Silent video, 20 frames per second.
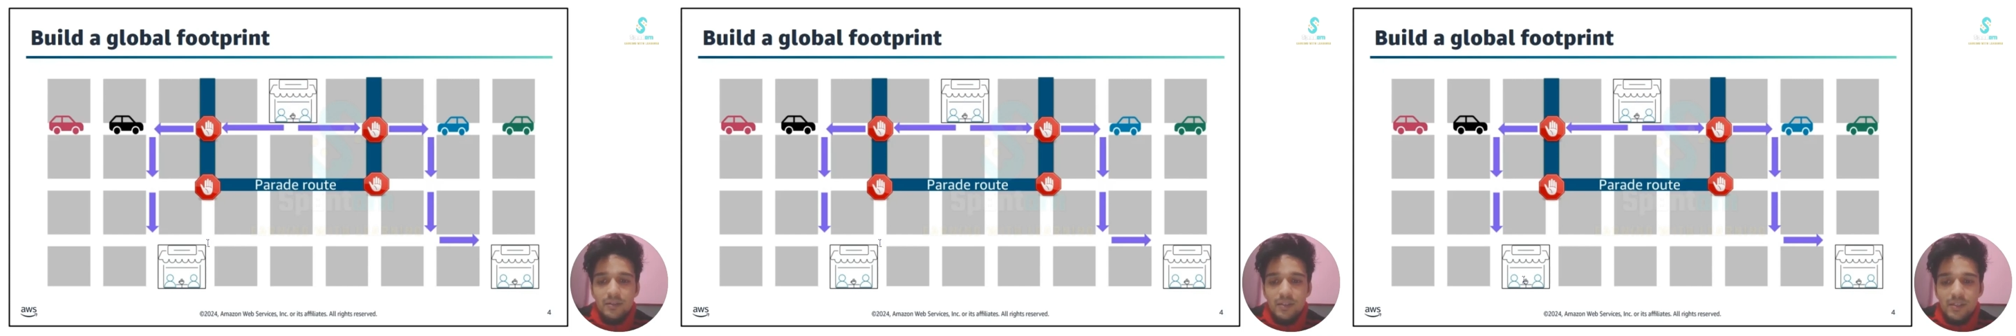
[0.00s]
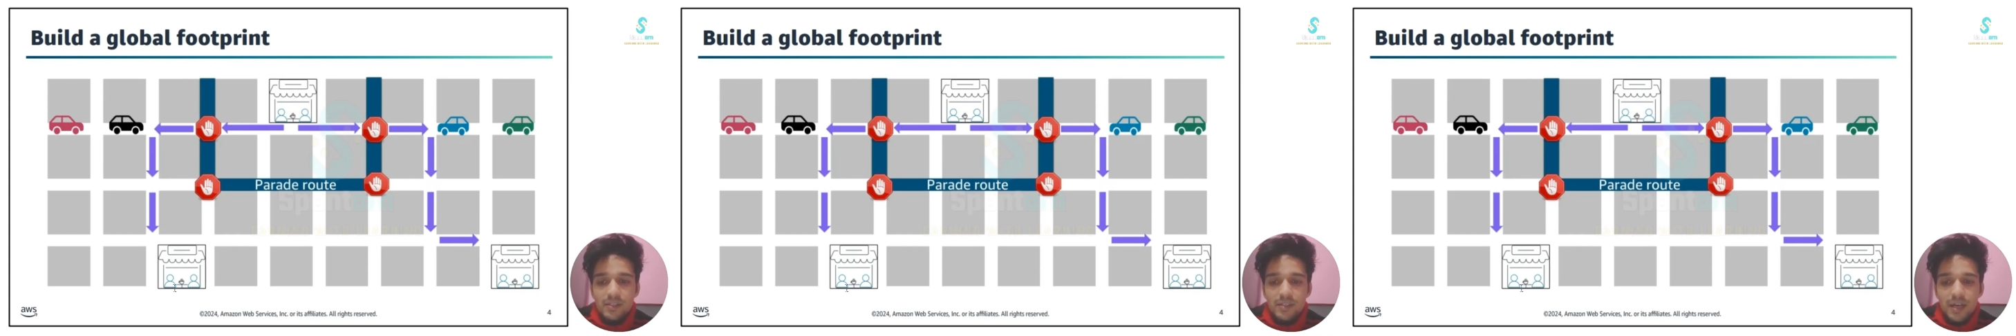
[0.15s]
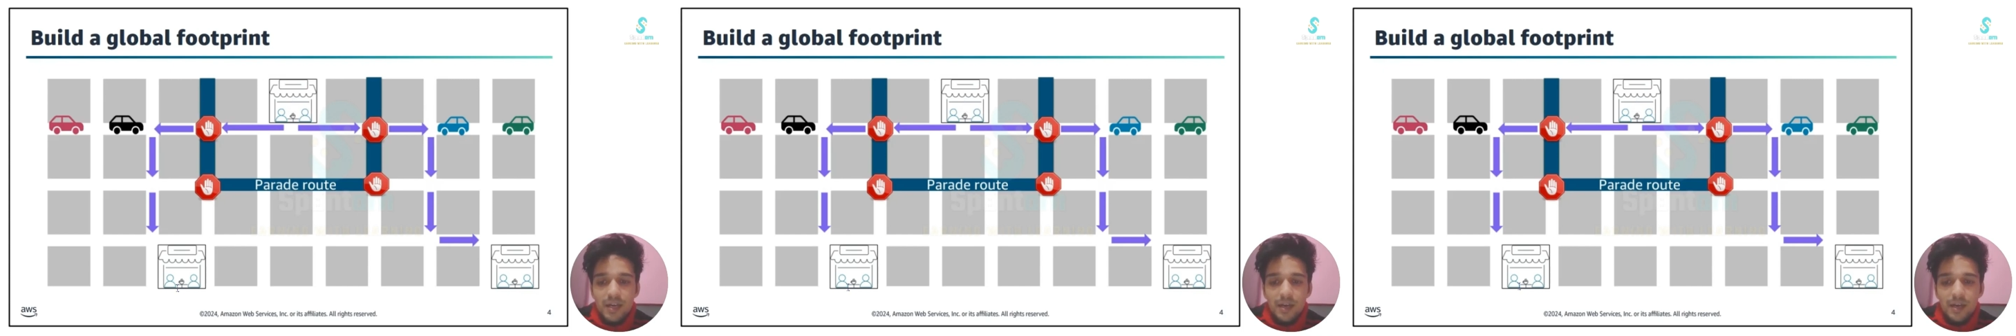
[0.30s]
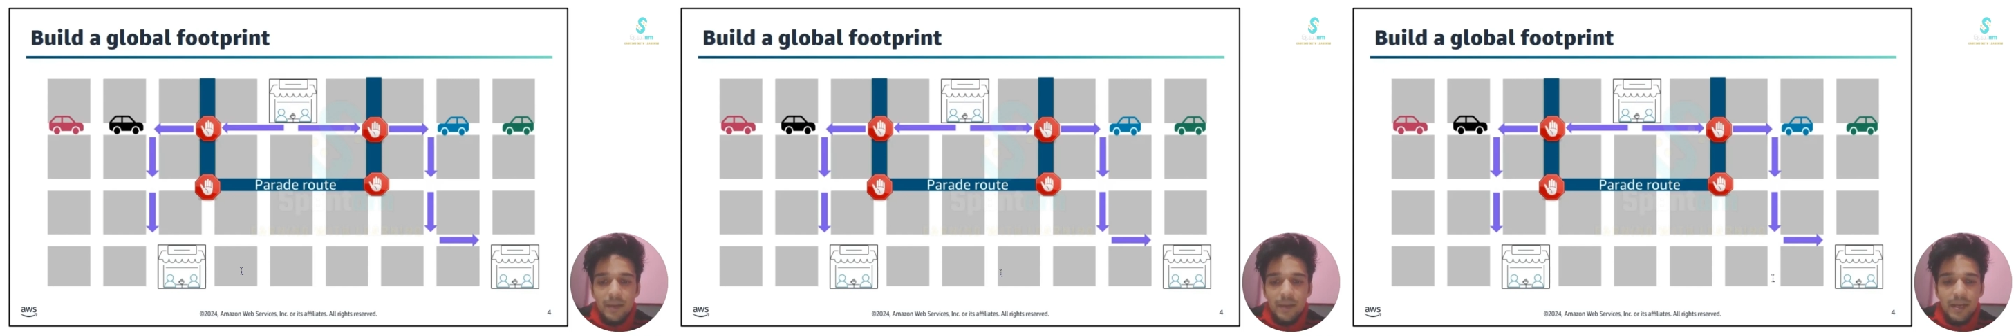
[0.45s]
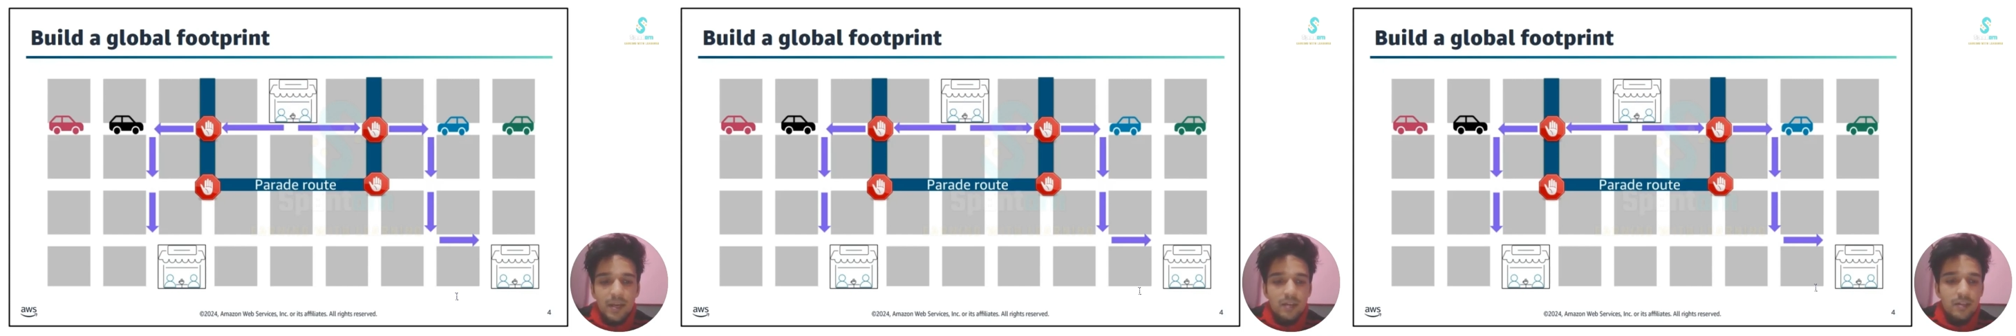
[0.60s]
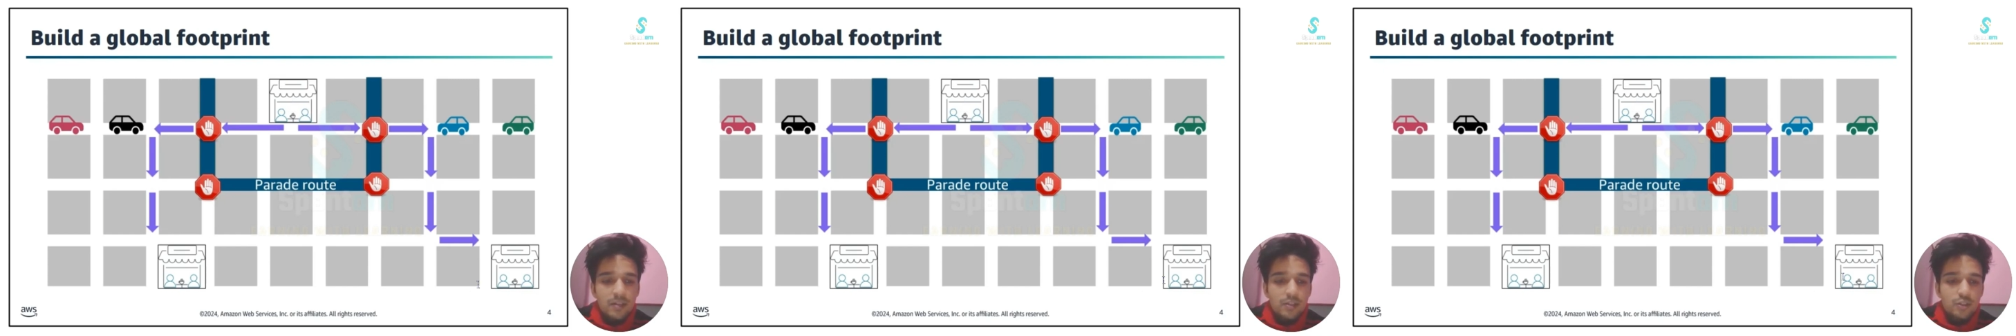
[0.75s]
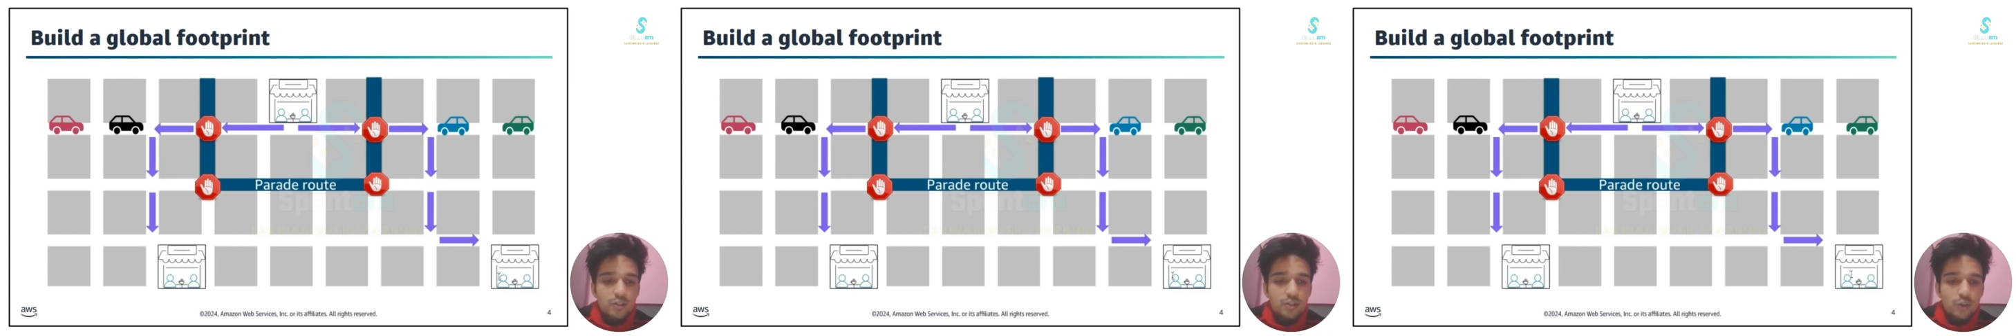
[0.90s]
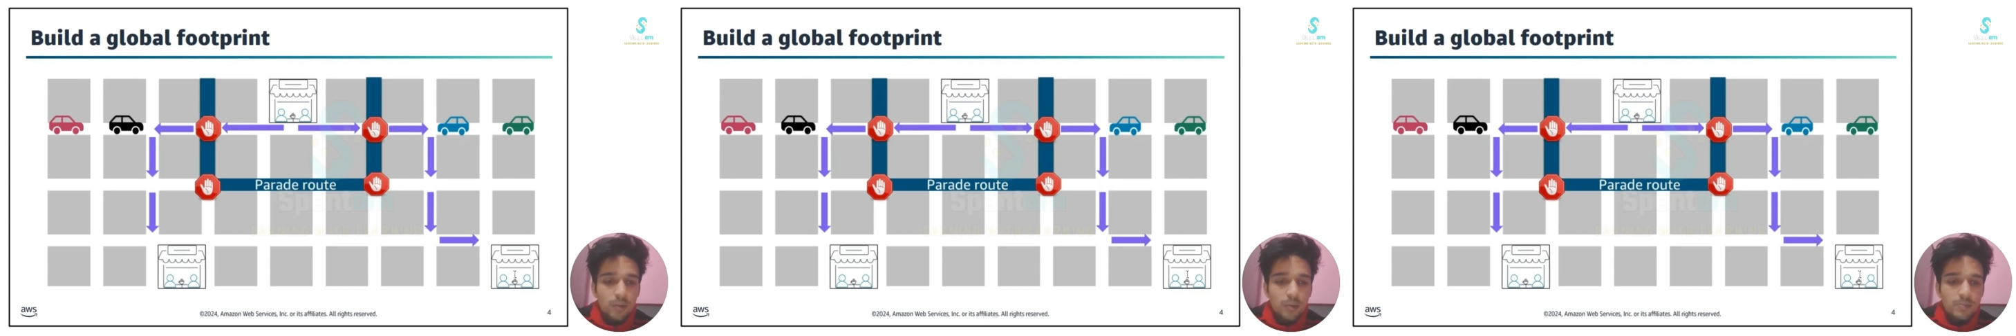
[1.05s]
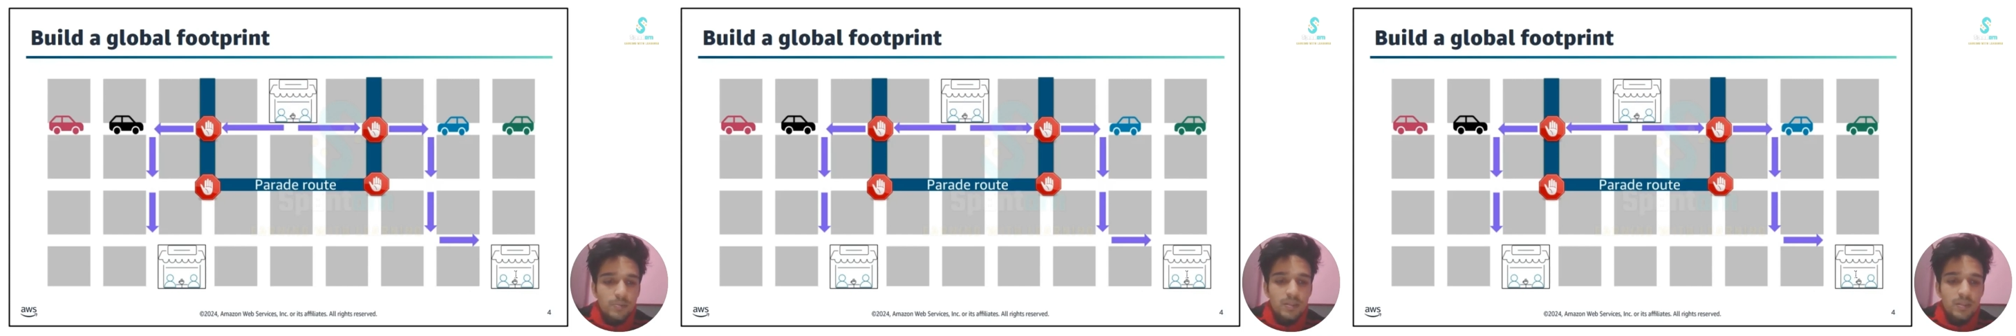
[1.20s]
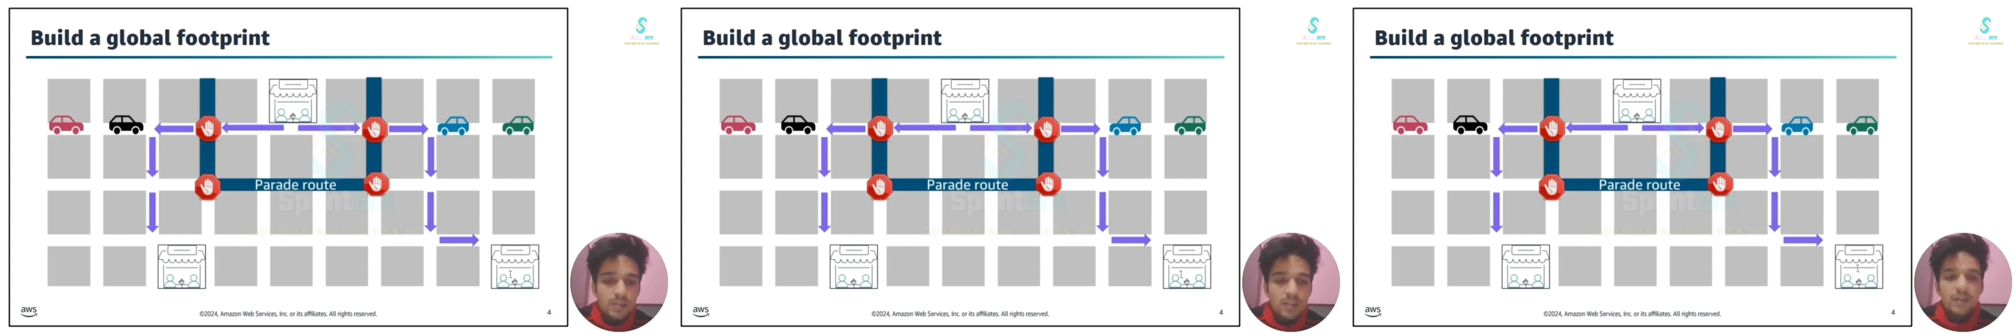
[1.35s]
these are my other
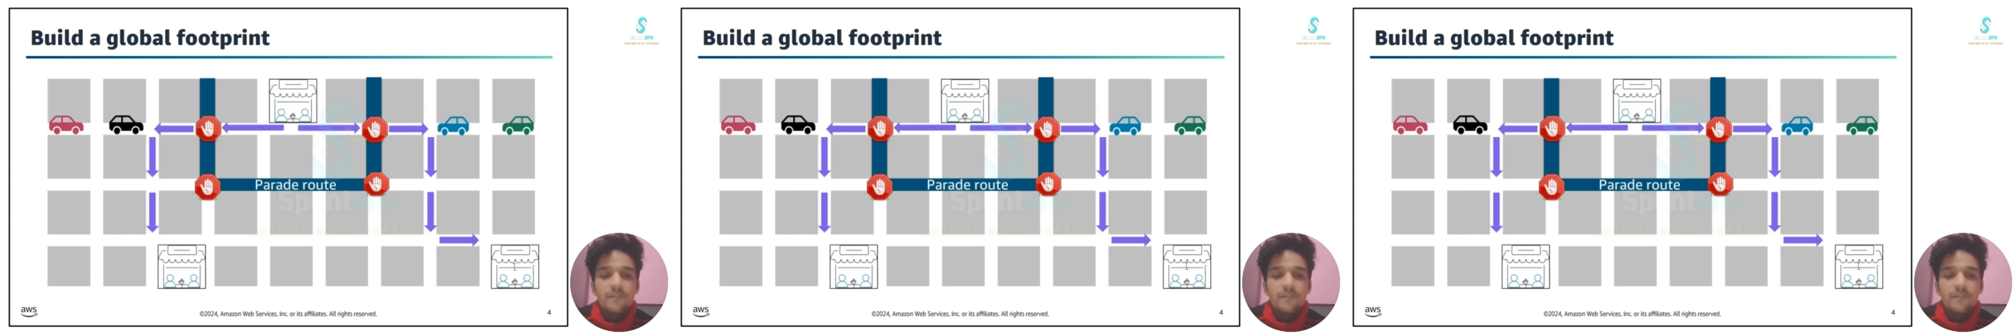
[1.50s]
shops in